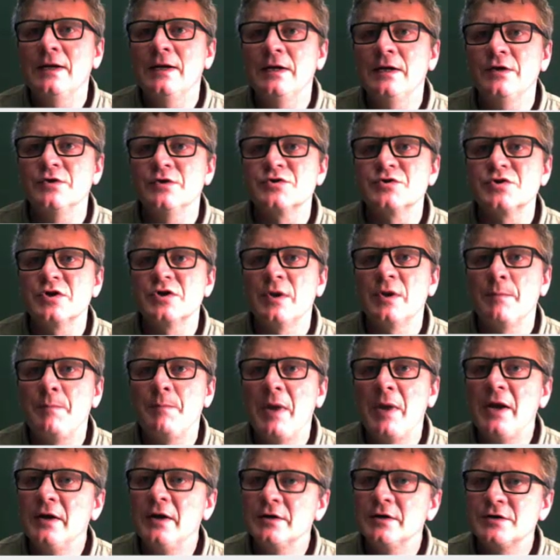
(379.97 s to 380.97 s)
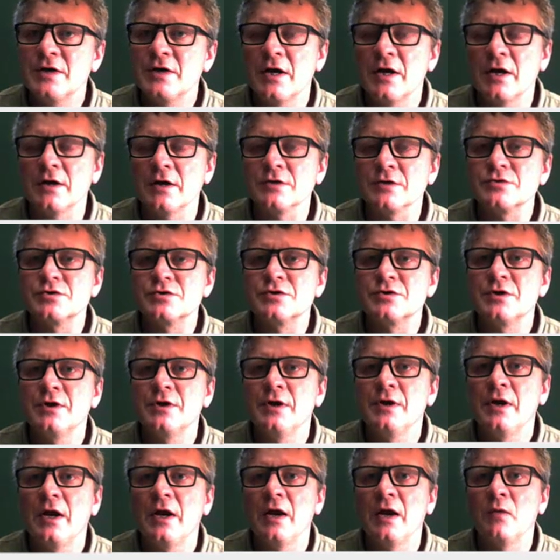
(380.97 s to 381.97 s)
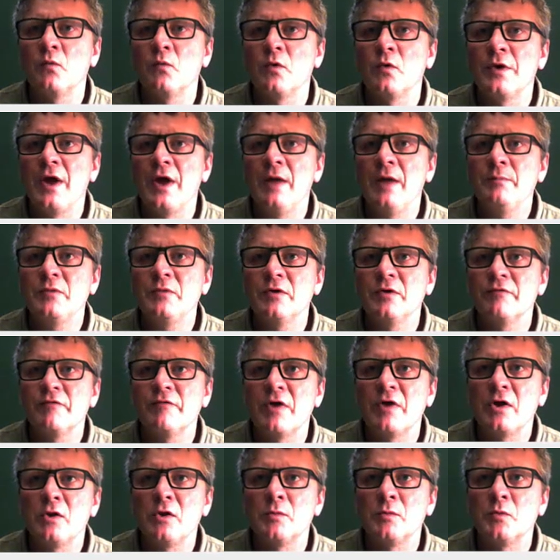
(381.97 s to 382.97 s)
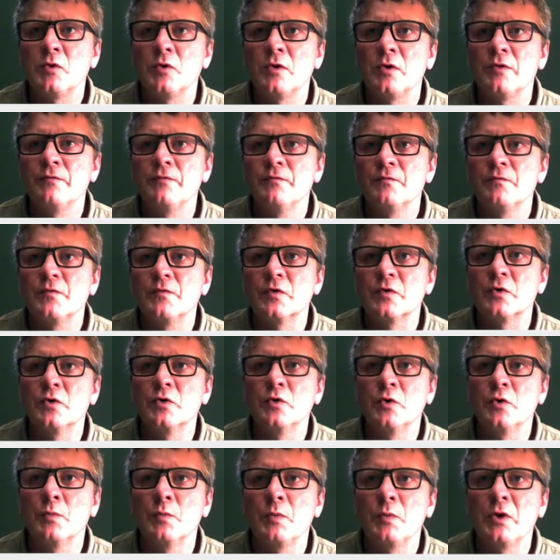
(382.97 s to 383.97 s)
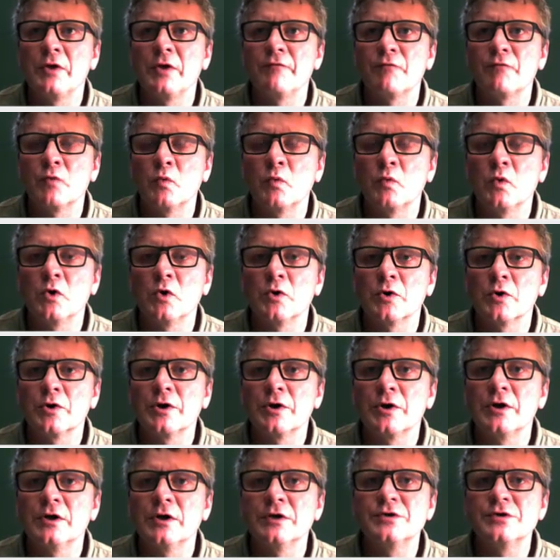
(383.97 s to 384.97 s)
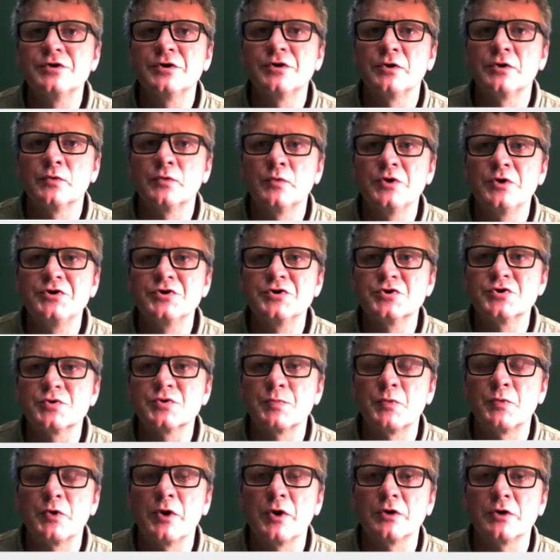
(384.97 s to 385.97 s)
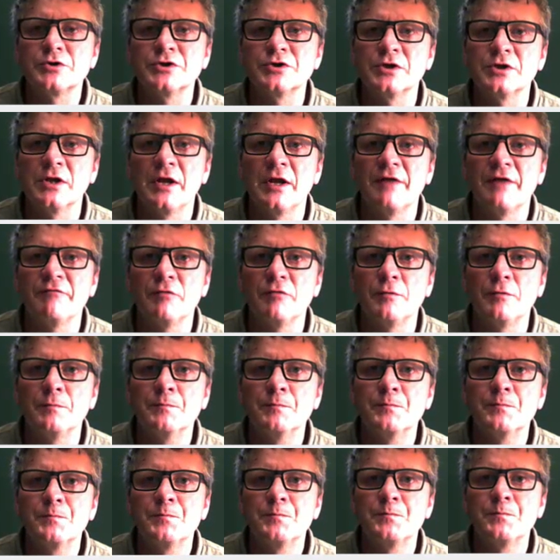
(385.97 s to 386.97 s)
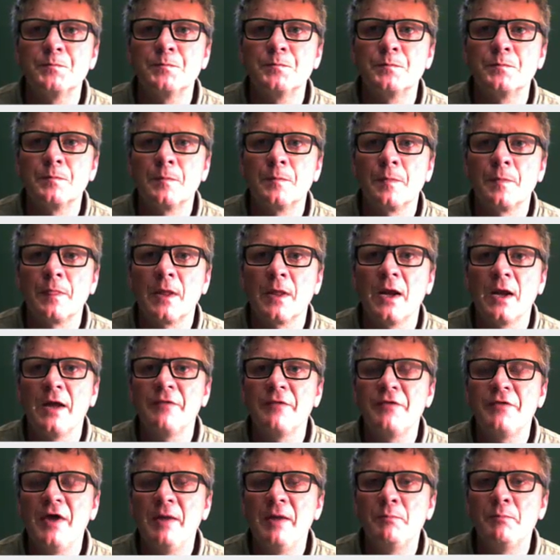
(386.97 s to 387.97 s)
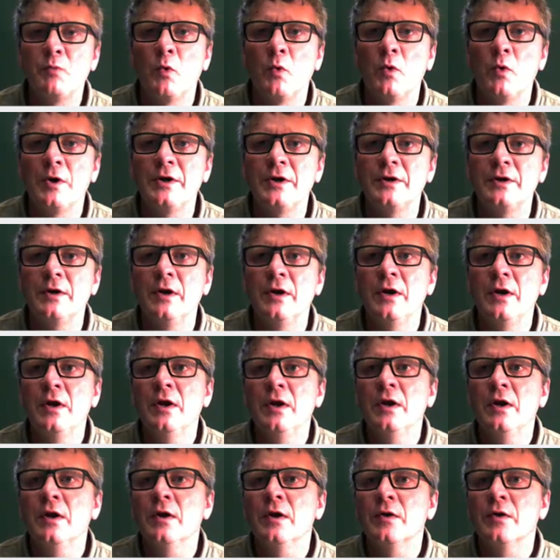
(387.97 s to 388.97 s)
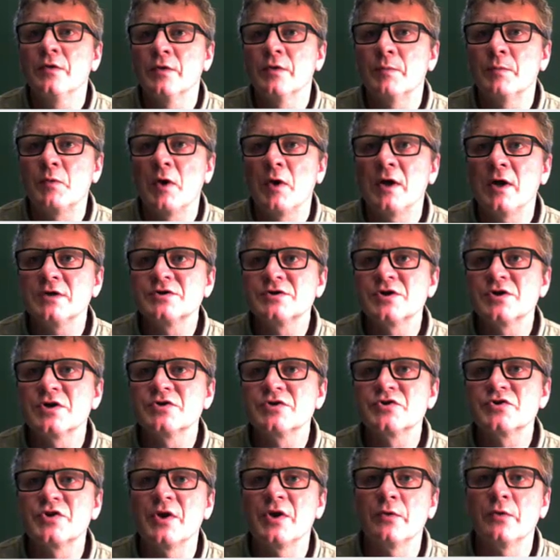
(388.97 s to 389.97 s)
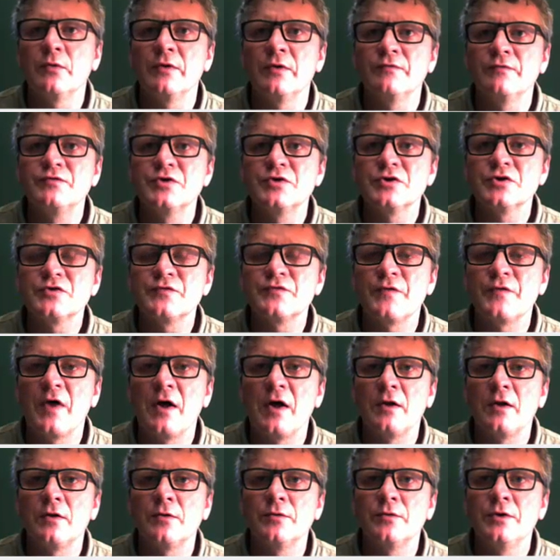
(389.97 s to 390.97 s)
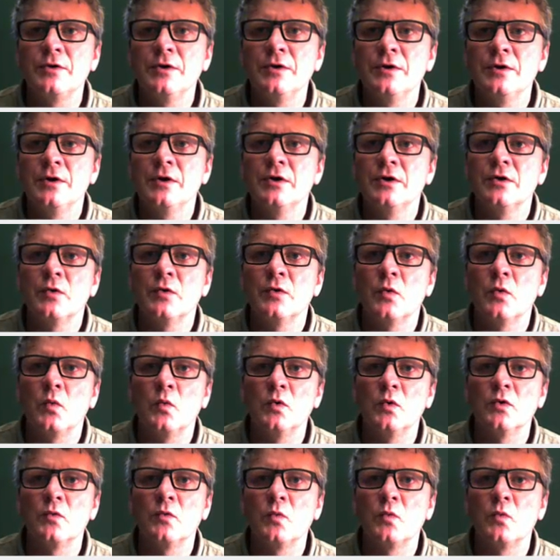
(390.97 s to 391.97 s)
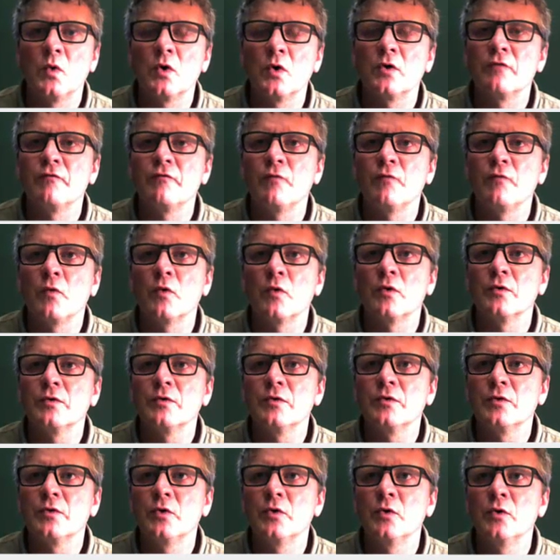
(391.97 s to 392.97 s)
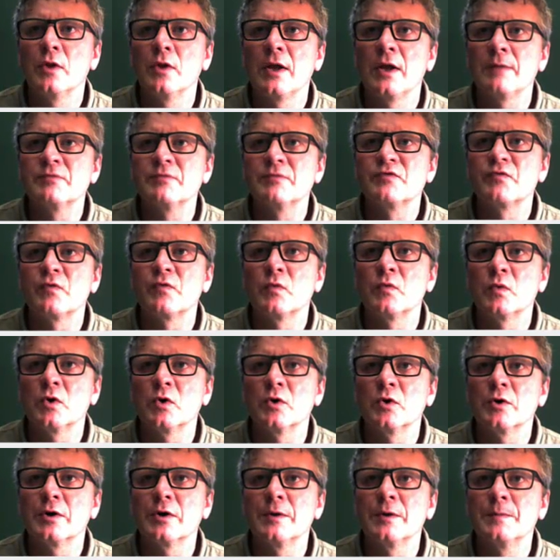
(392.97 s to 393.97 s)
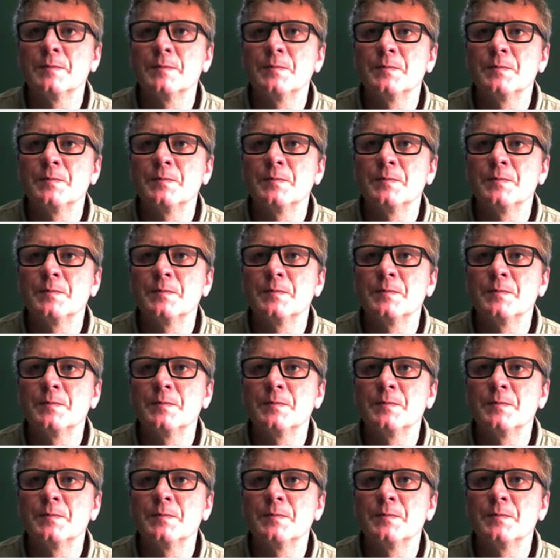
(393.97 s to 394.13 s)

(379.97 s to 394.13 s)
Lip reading: is in a beta test and will not be available for Google Play for Work until it reaches a production level. At that point, the process that we've just followed will work for Google Apps for Work.